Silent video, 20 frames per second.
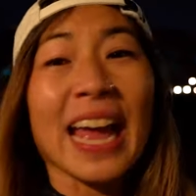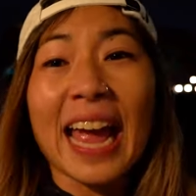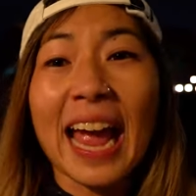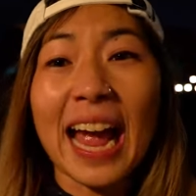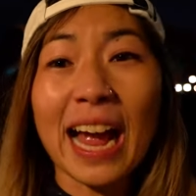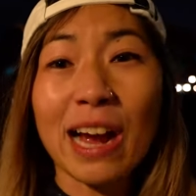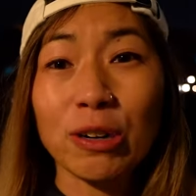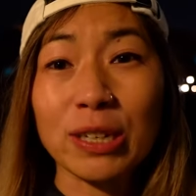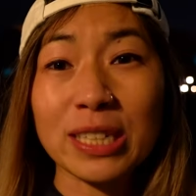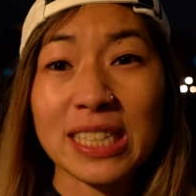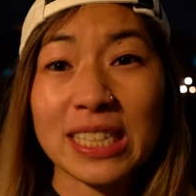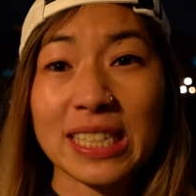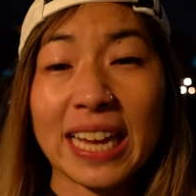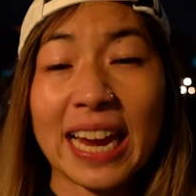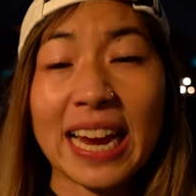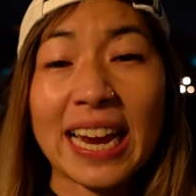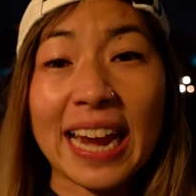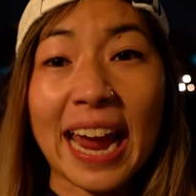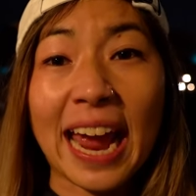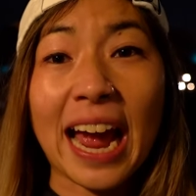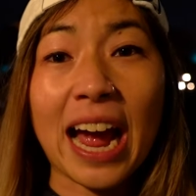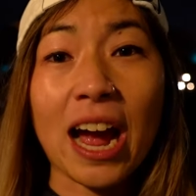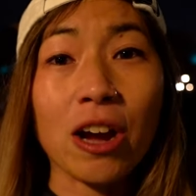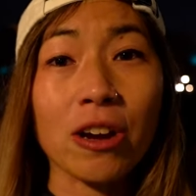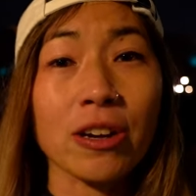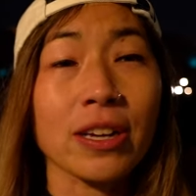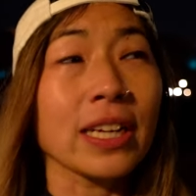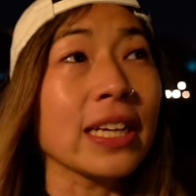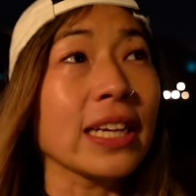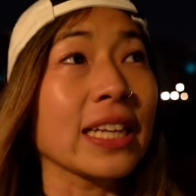how it's laid
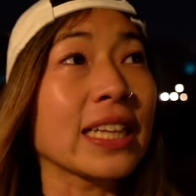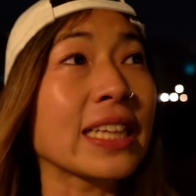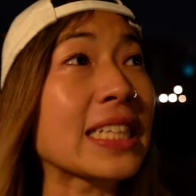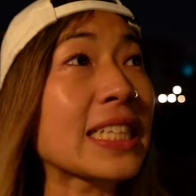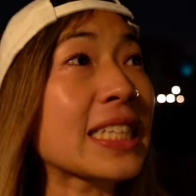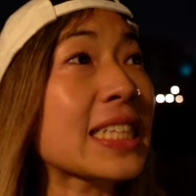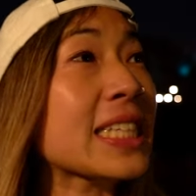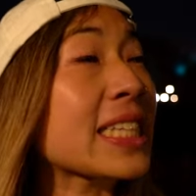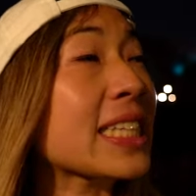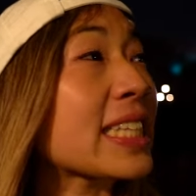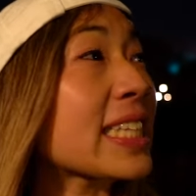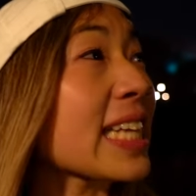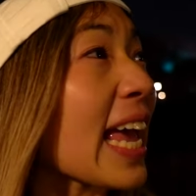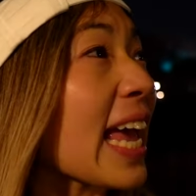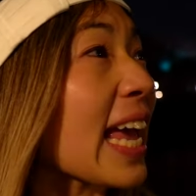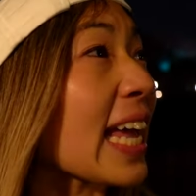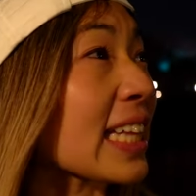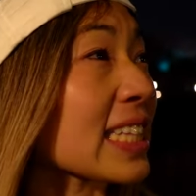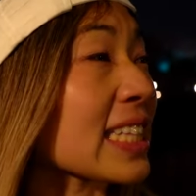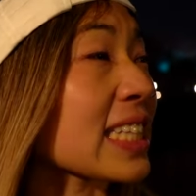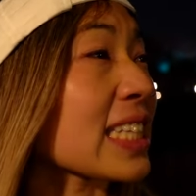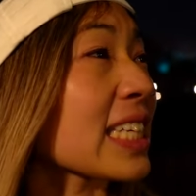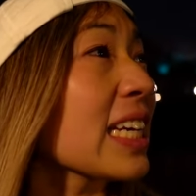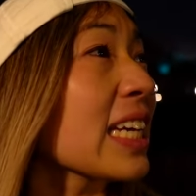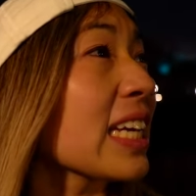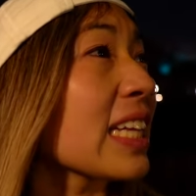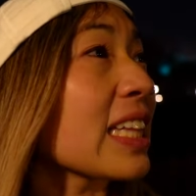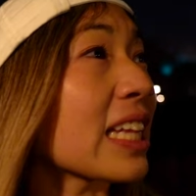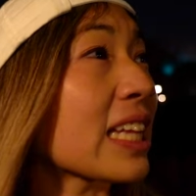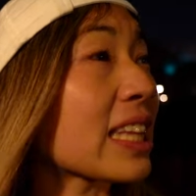out, the sets,
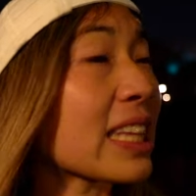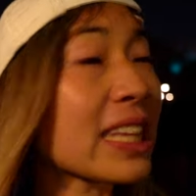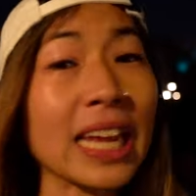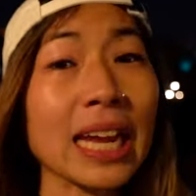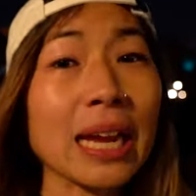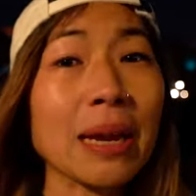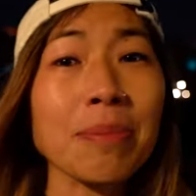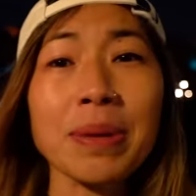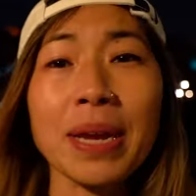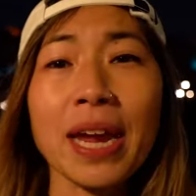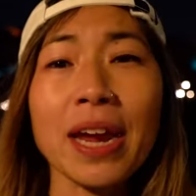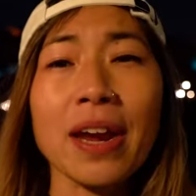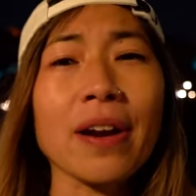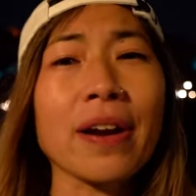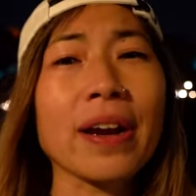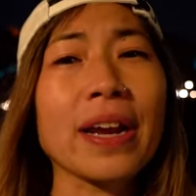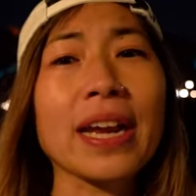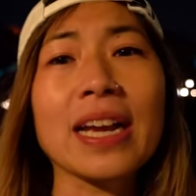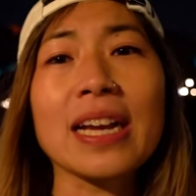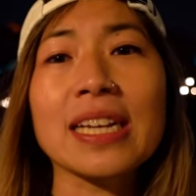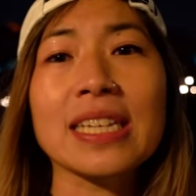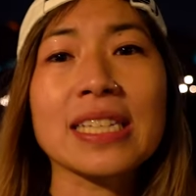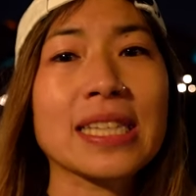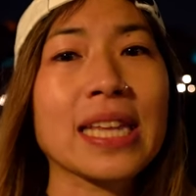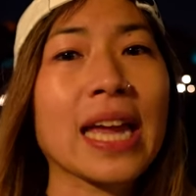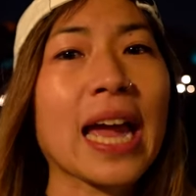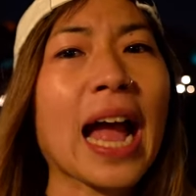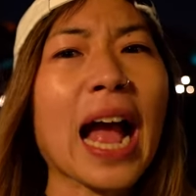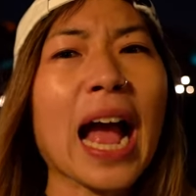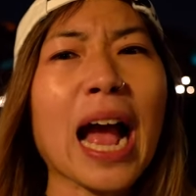the themed areas,
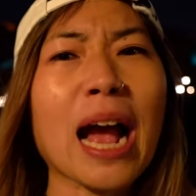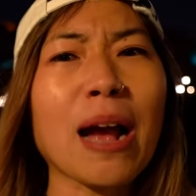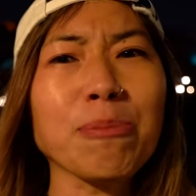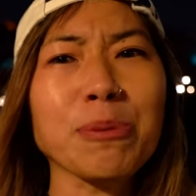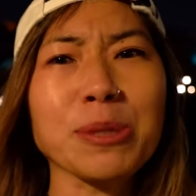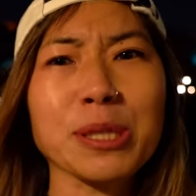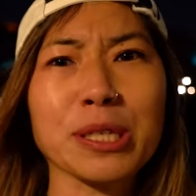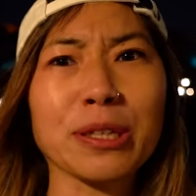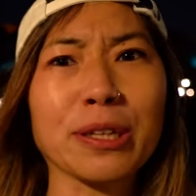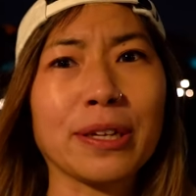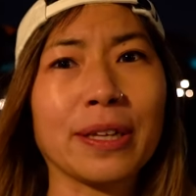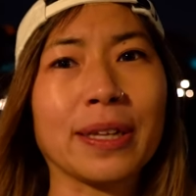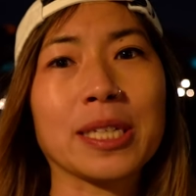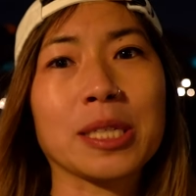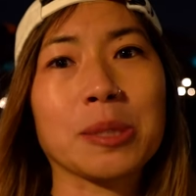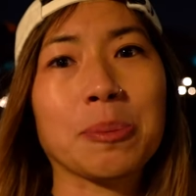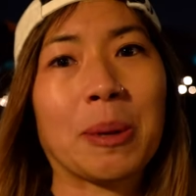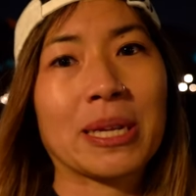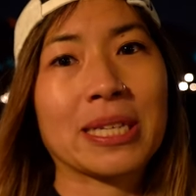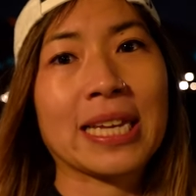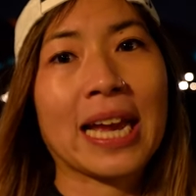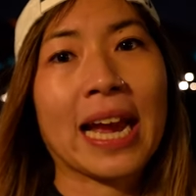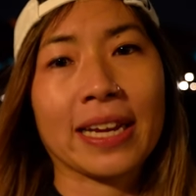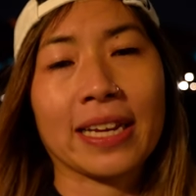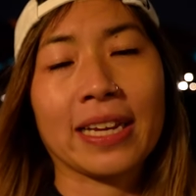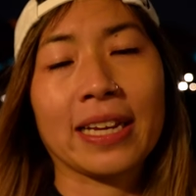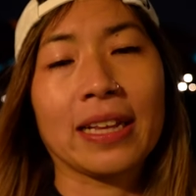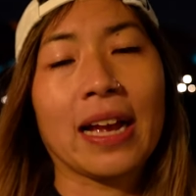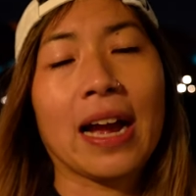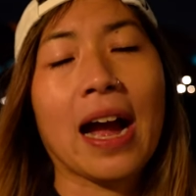they're absolutely
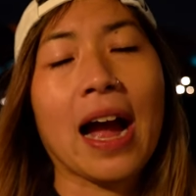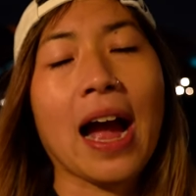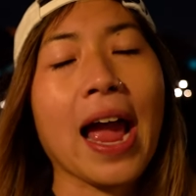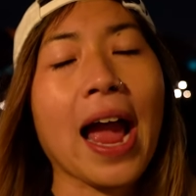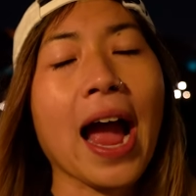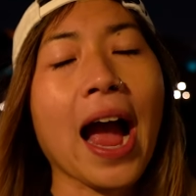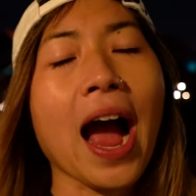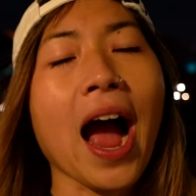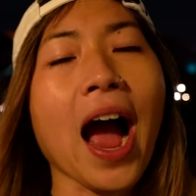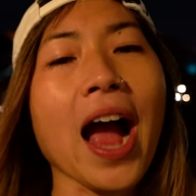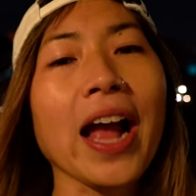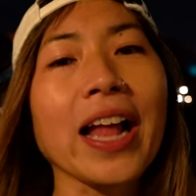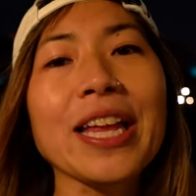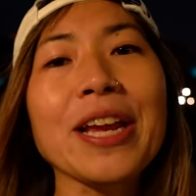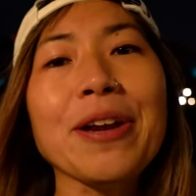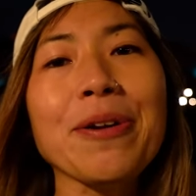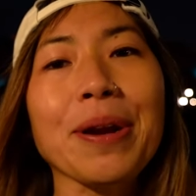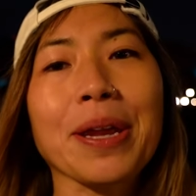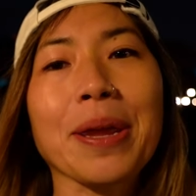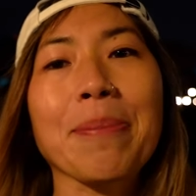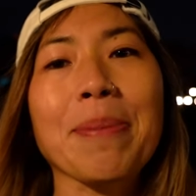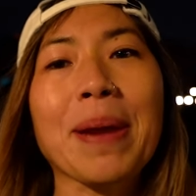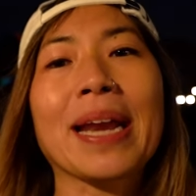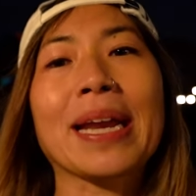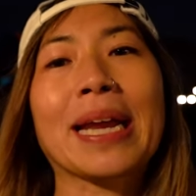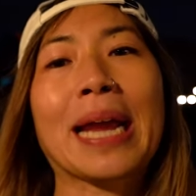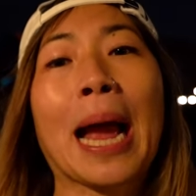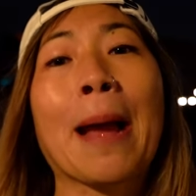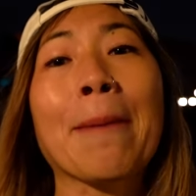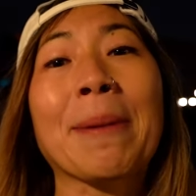spectacular. I highly
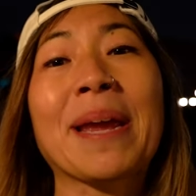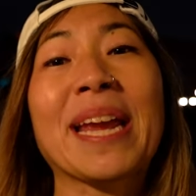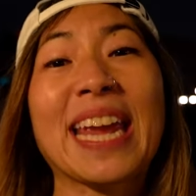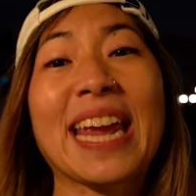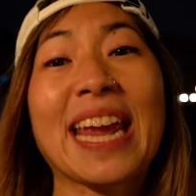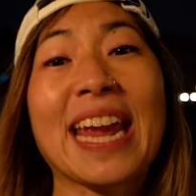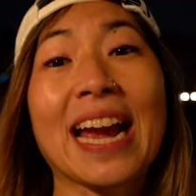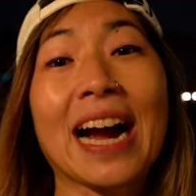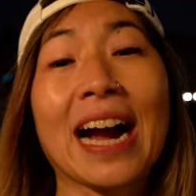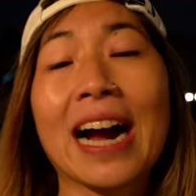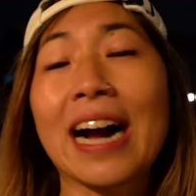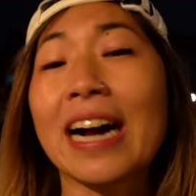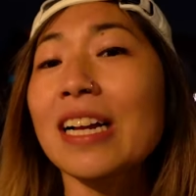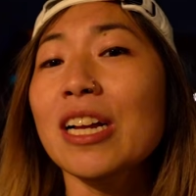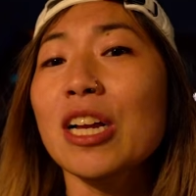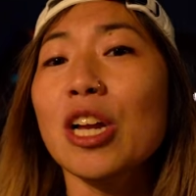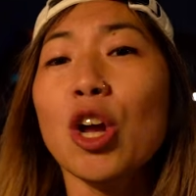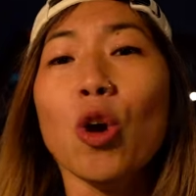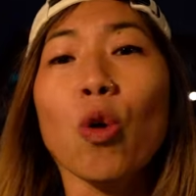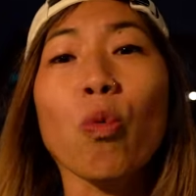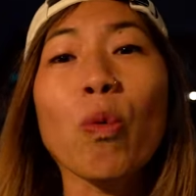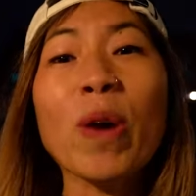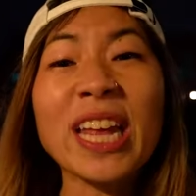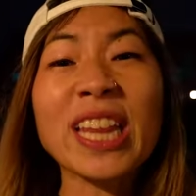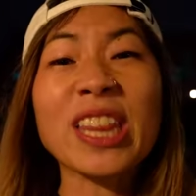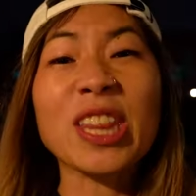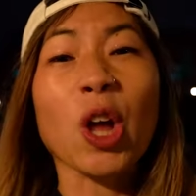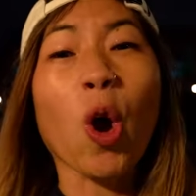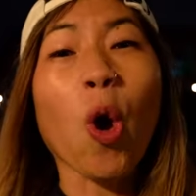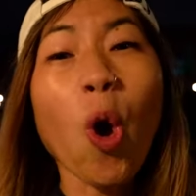recommend coming here
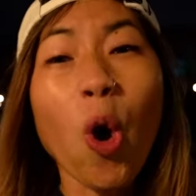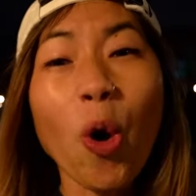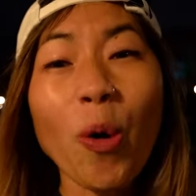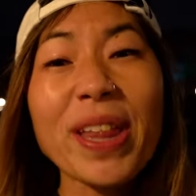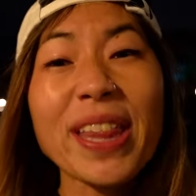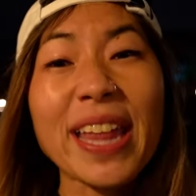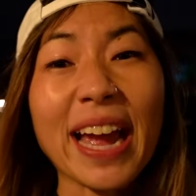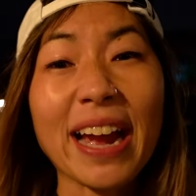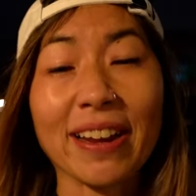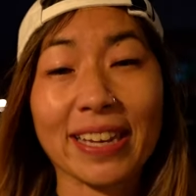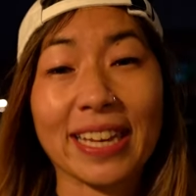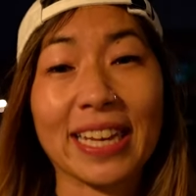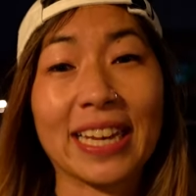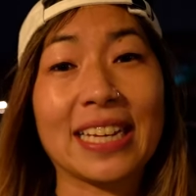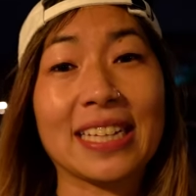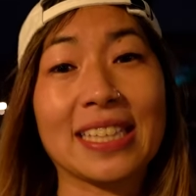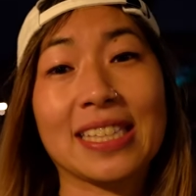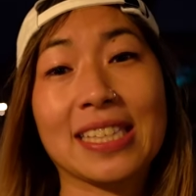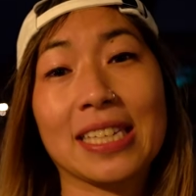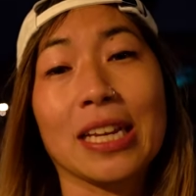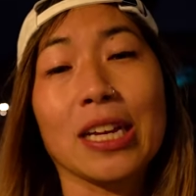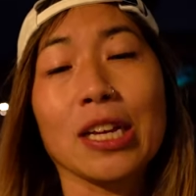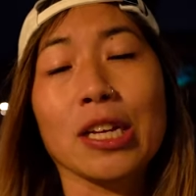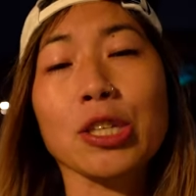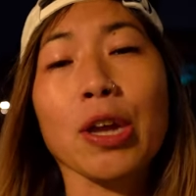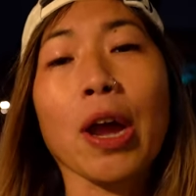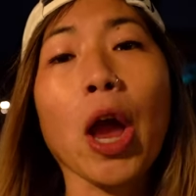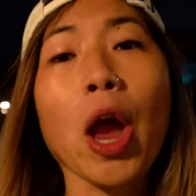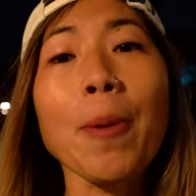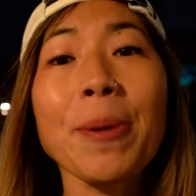with or without kids.
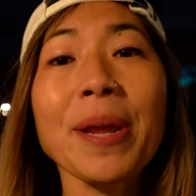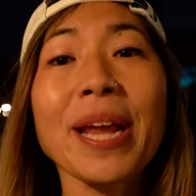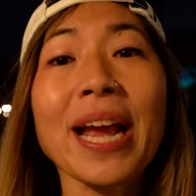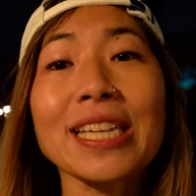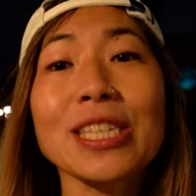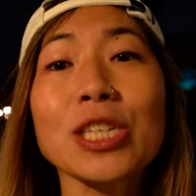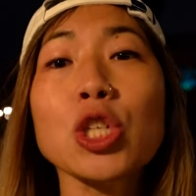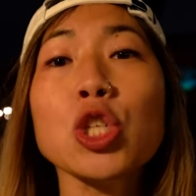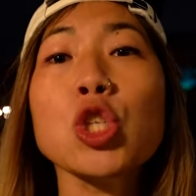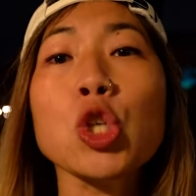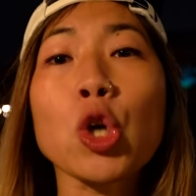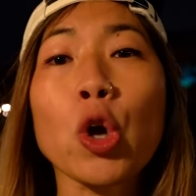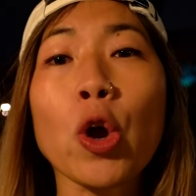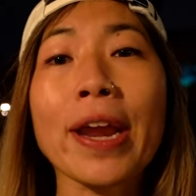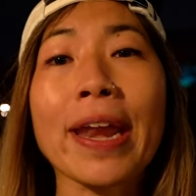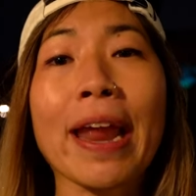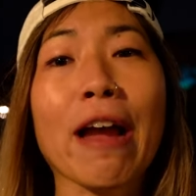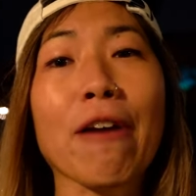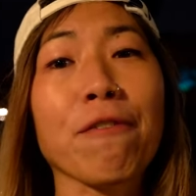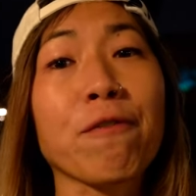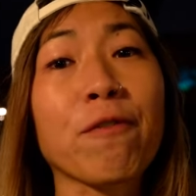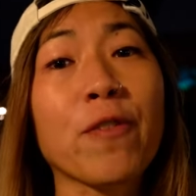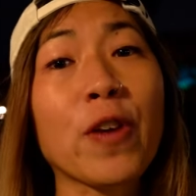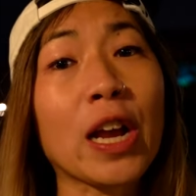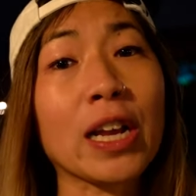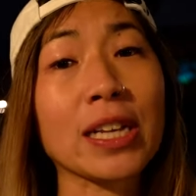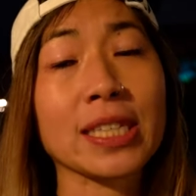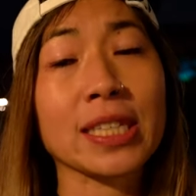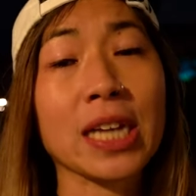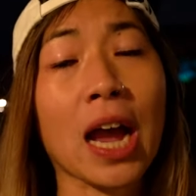So I hope you guys enjoyed our
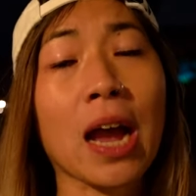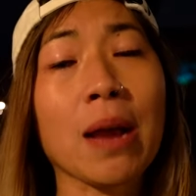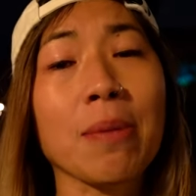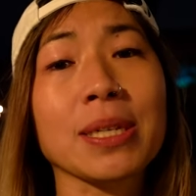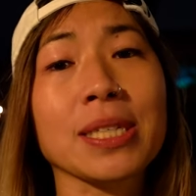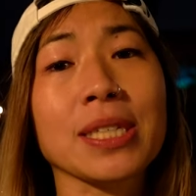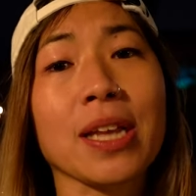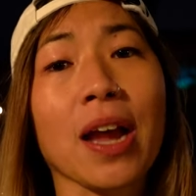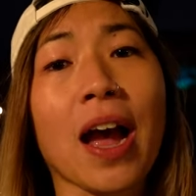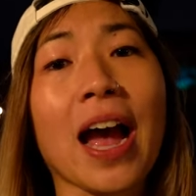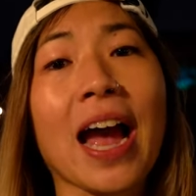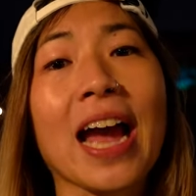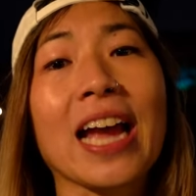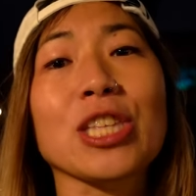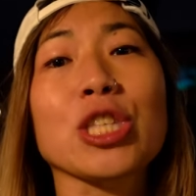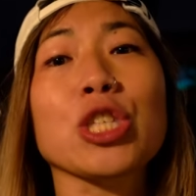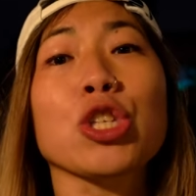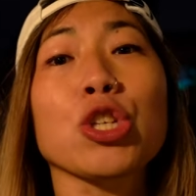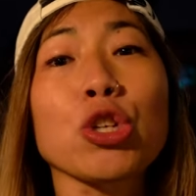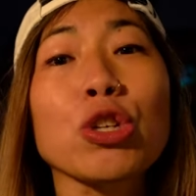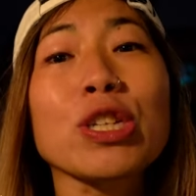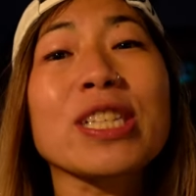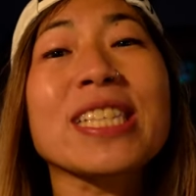first timer's guide to